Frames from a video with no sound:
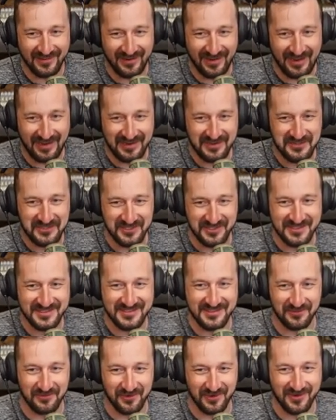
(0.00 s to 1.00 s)
they're
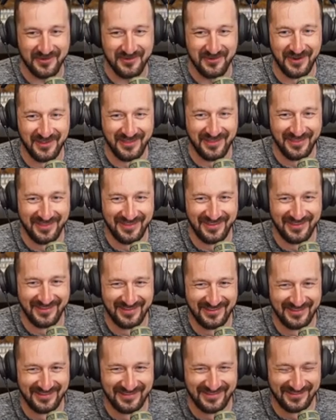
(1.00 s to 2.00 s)
anxious to work
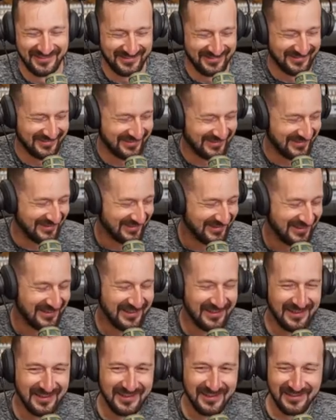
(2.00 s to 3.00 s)

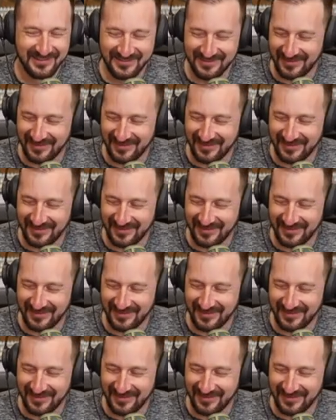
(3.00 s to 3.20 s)
with